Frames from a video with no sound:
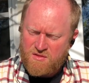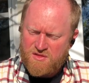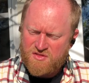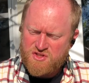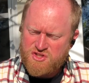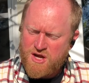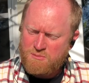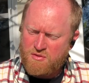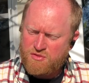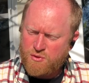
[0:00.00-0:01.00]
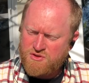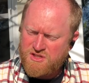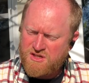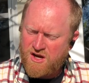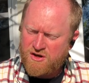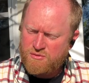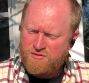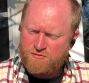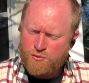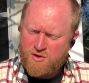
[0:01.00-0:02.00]
that the sum of
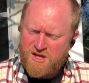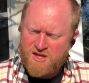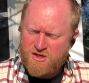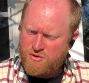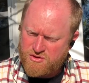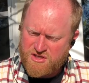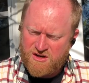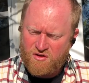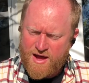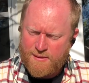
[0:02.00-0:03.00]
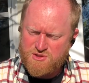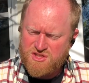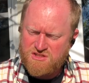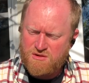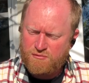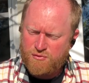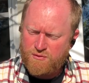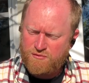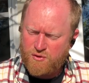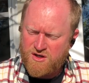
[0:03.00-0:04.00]
1,348 years had elapsed since the
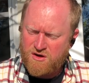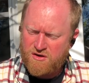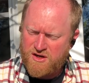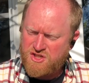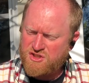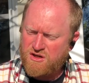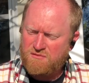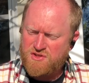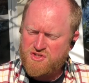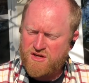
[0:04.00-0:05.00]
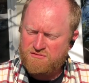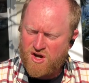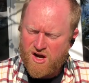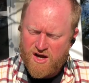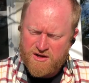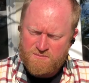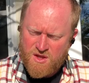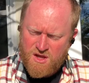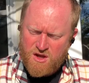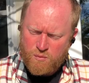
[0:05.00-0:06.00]
fruitful incarnation of the Son of God,
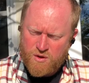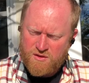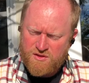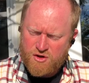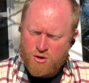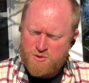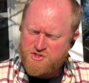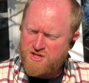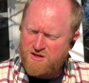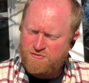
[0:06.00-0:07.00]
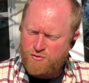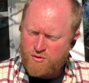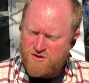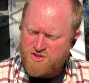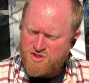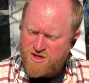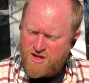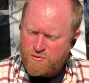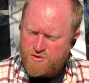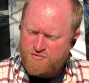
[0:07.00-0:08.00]
when the noble city of Florence,
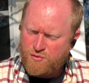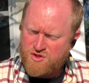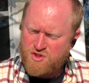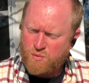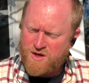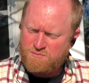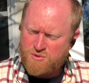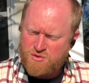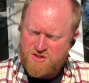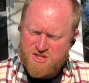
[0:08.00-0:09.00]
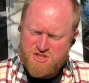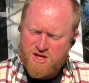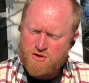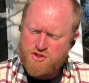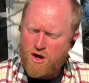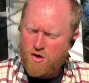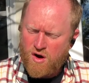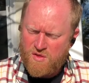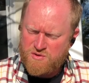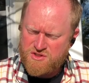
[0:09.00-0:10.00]
which for its great beauty excels all
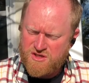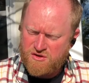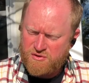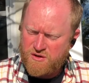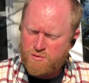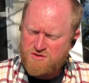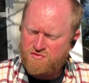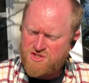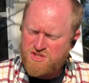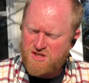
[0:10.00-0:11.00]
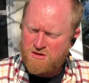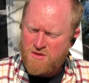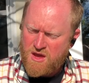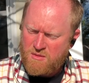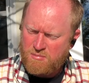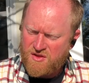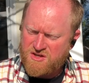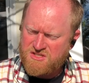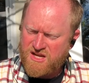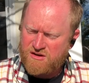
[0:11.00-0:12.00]
others in Italy, was visited by the
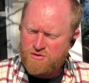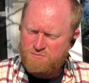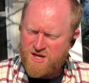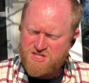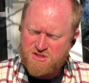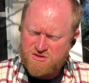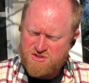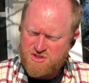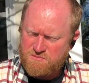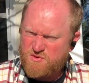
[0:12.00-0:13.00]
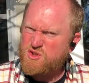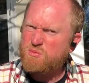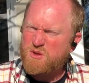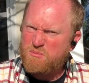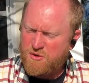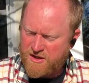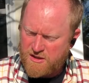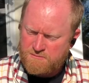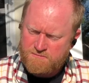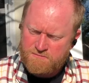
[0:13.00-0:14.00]
deadly pestilence. This would be the plague.